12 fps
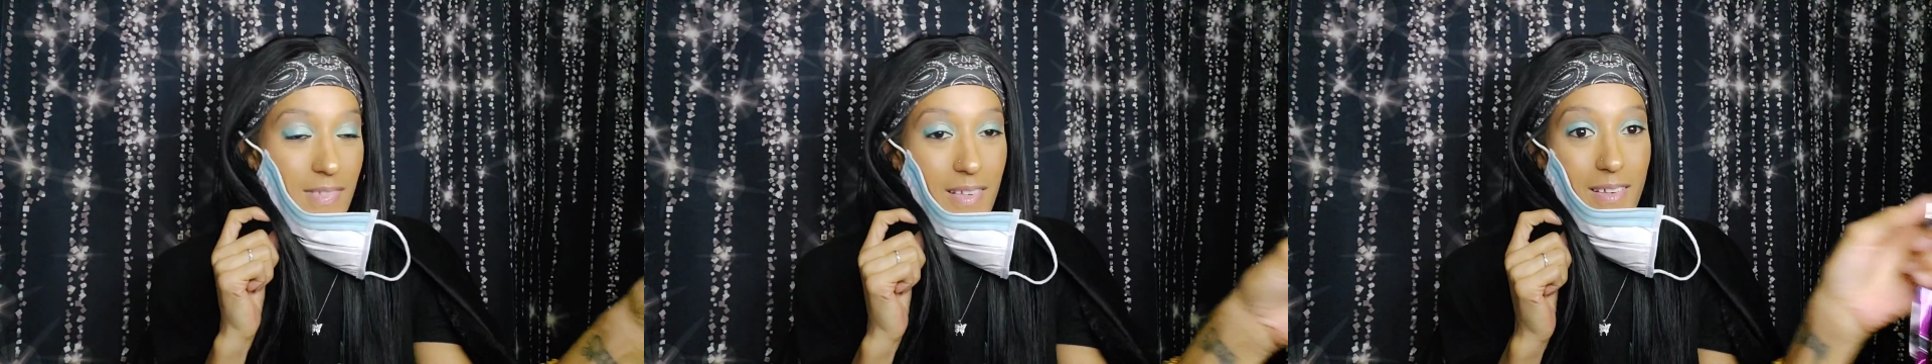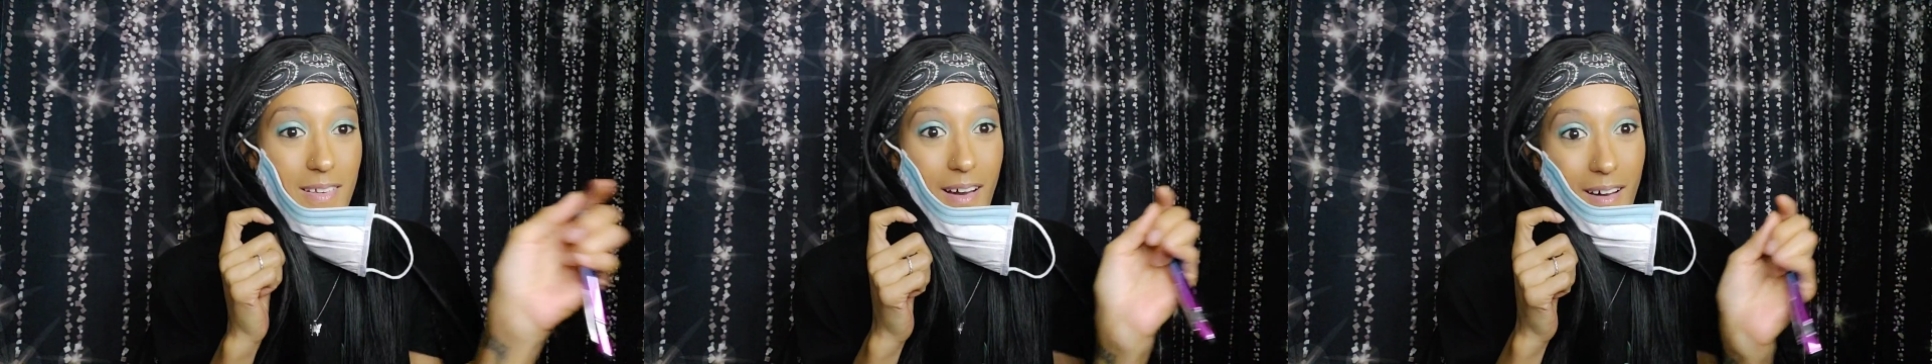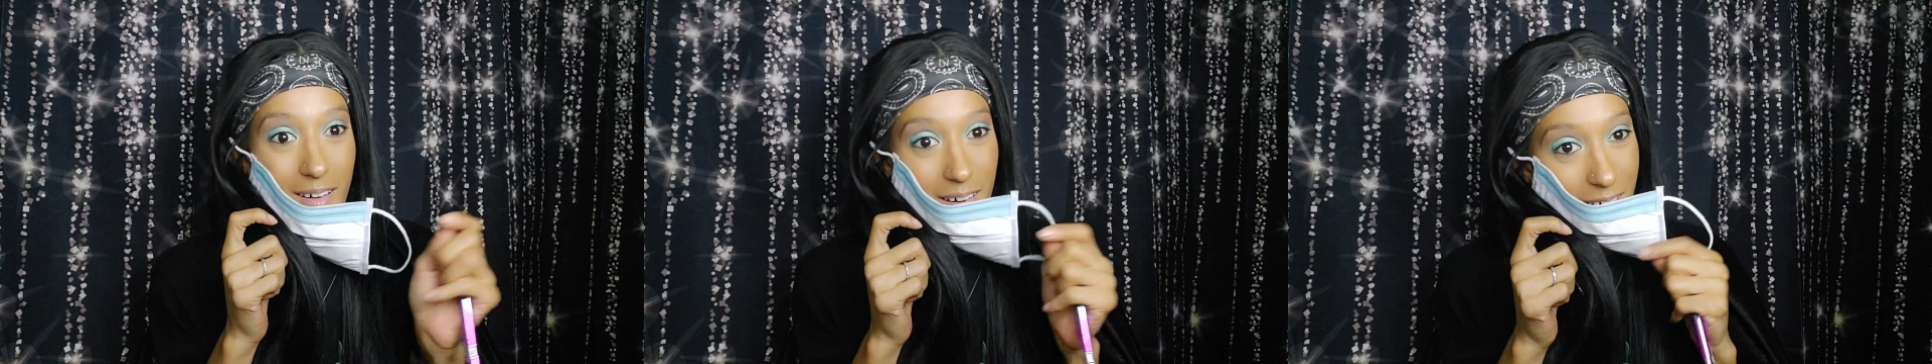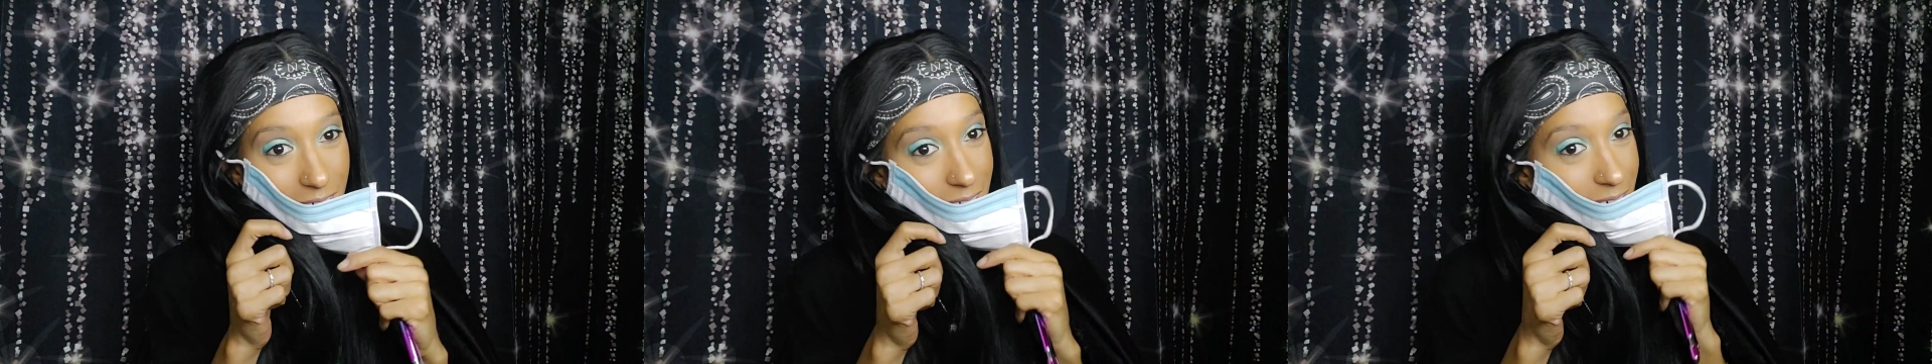
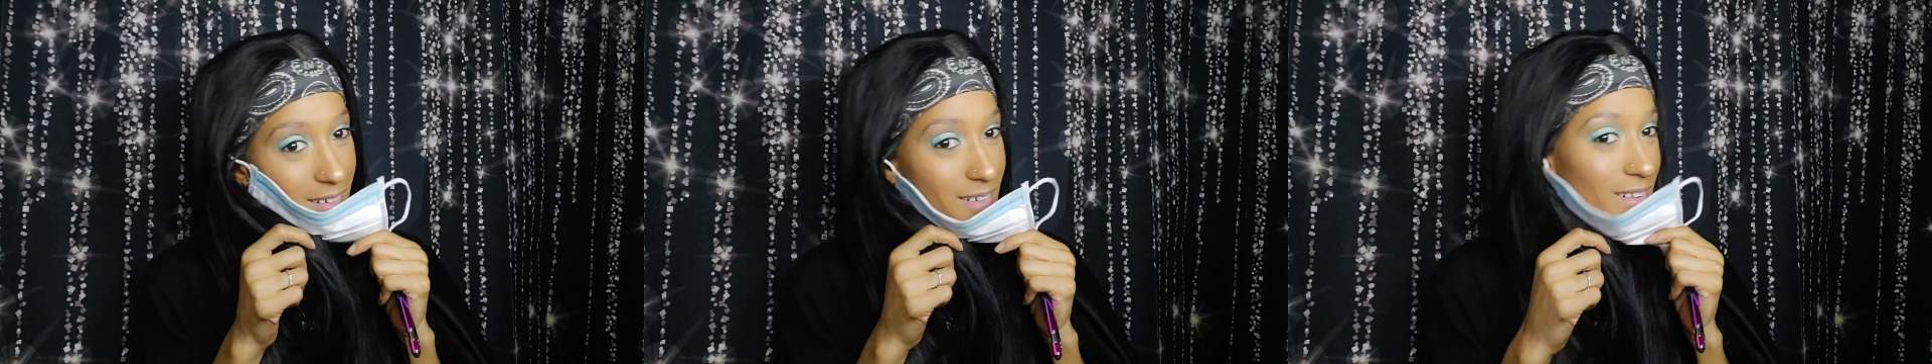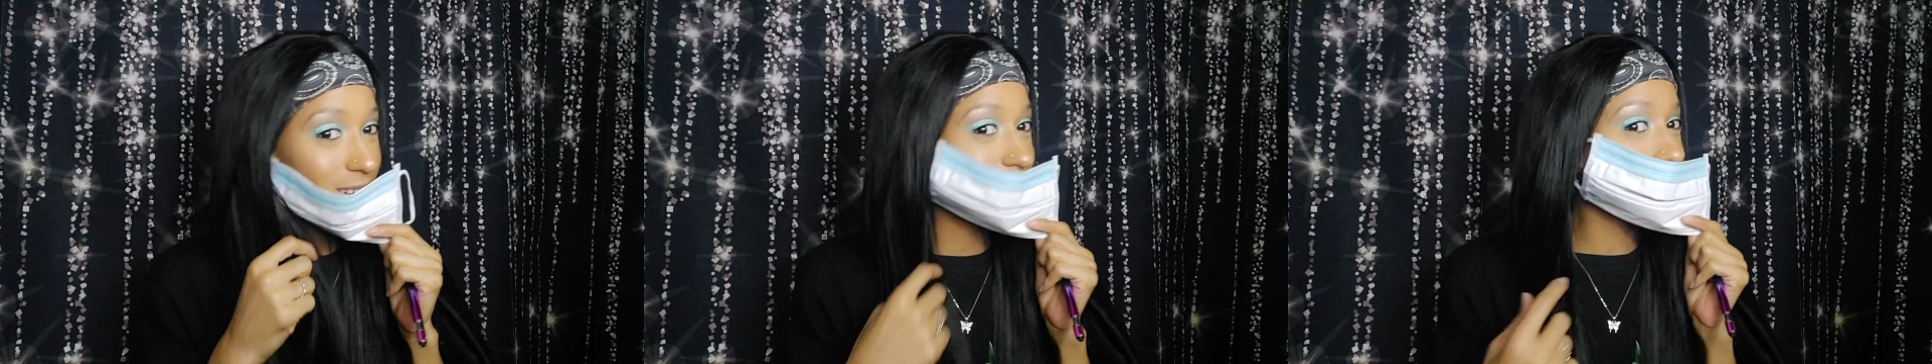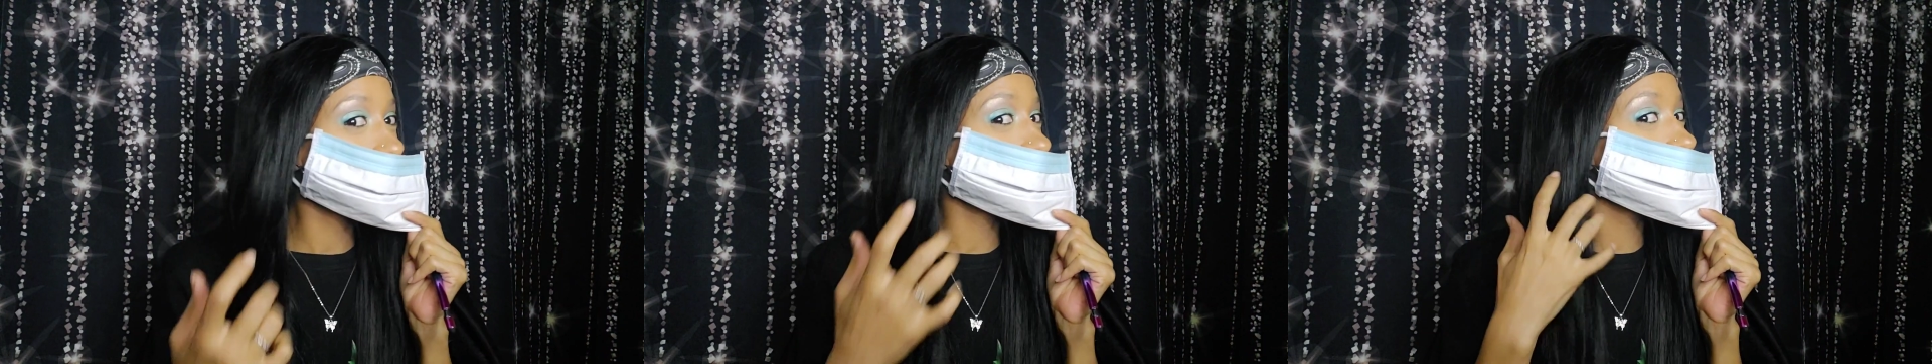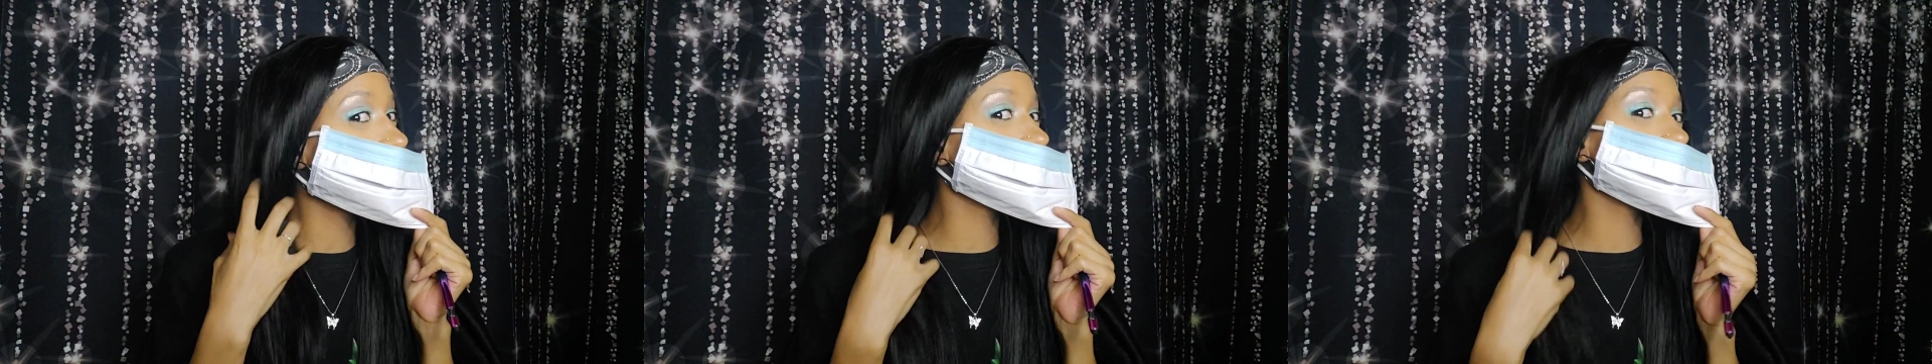Y'all,
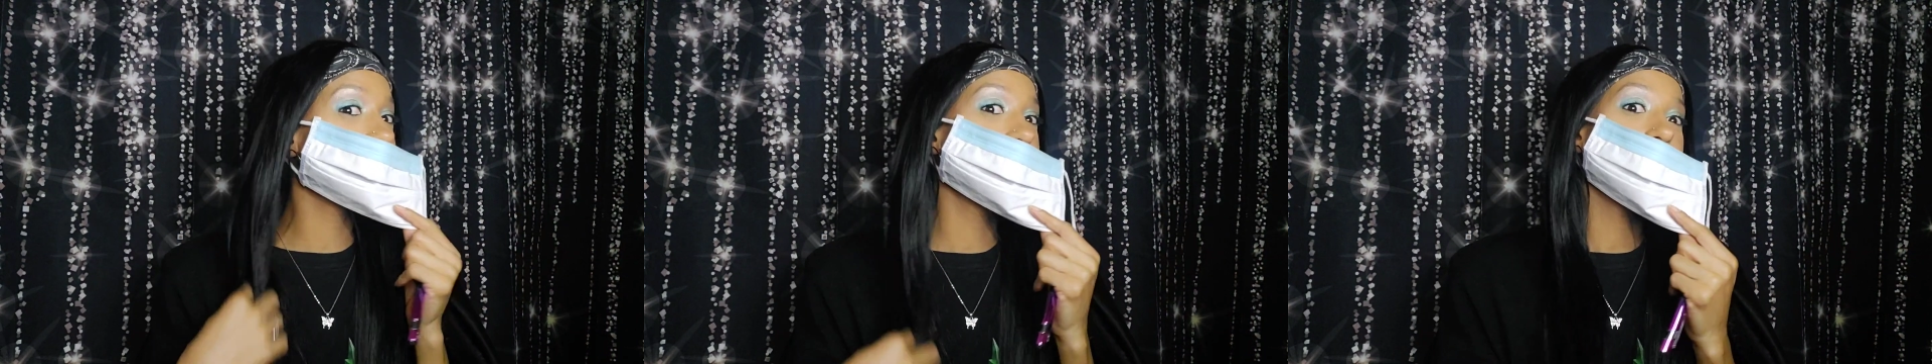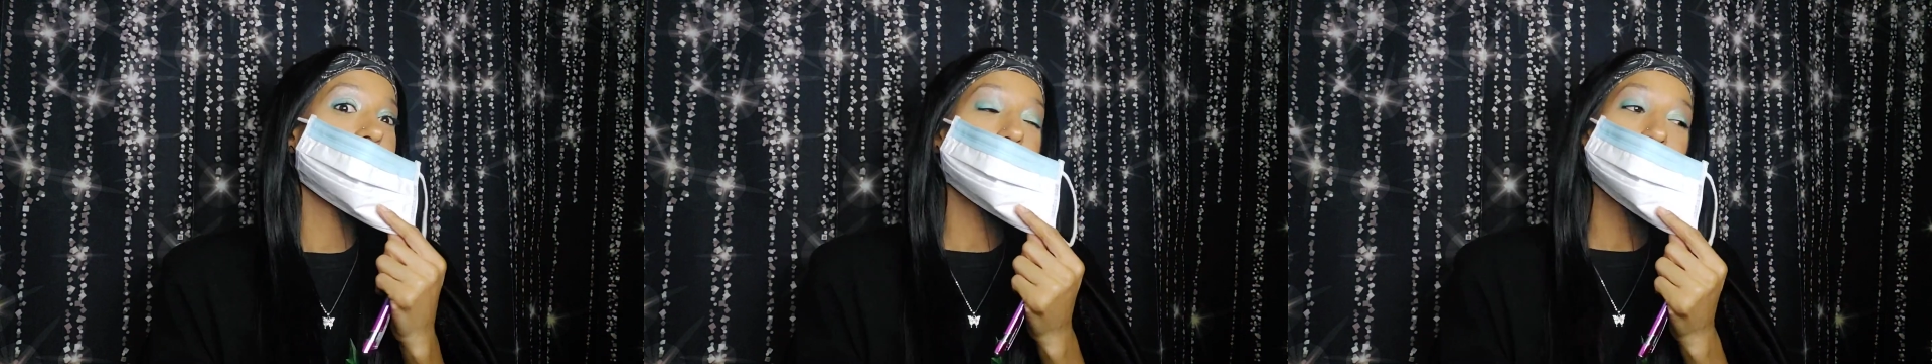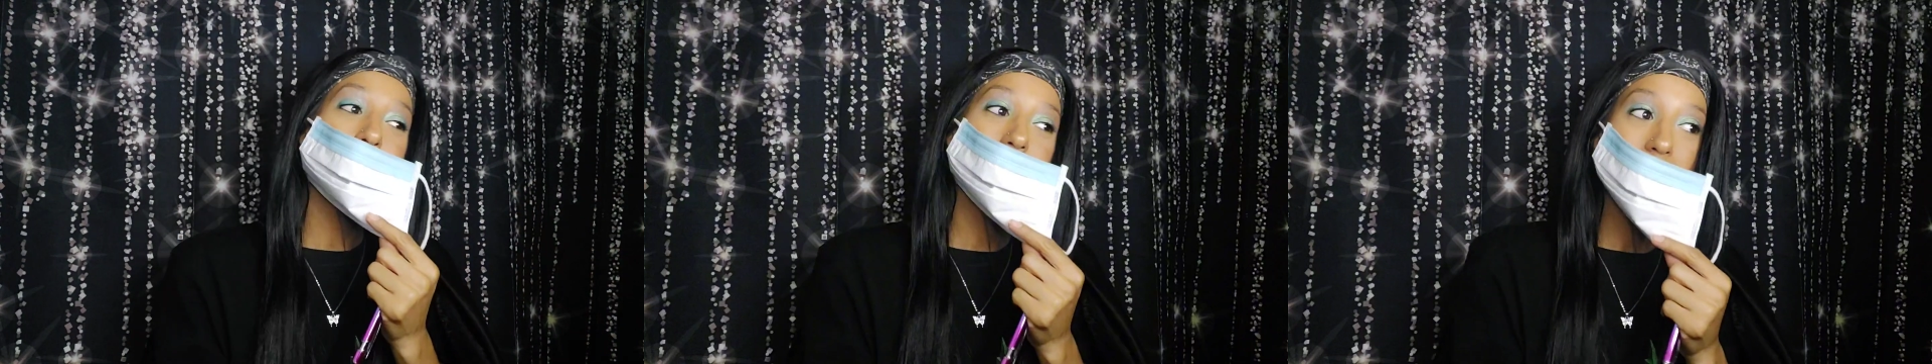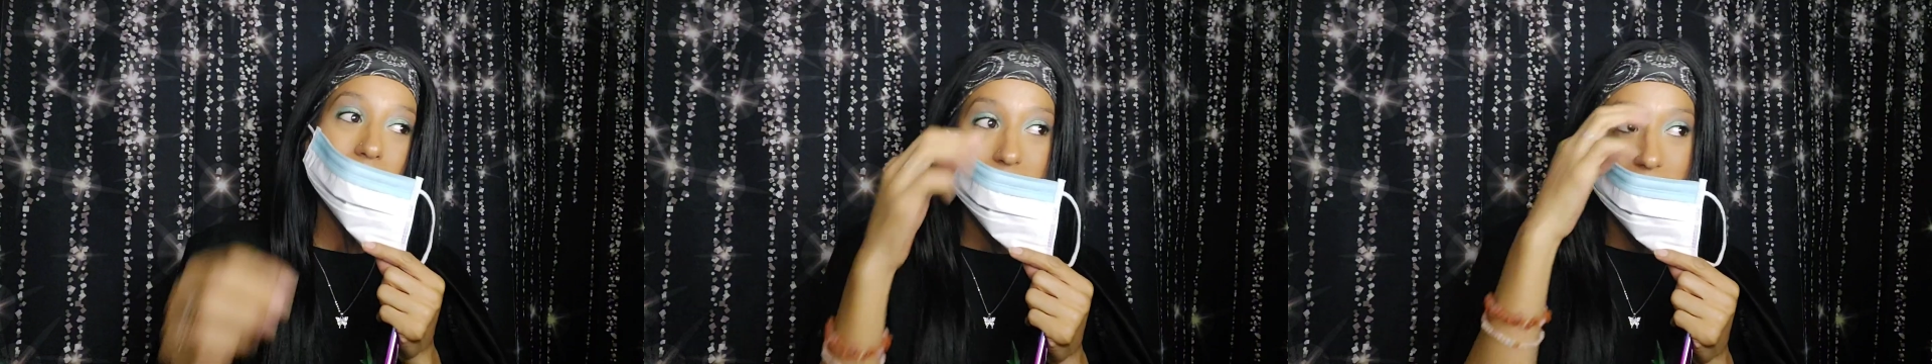homeboy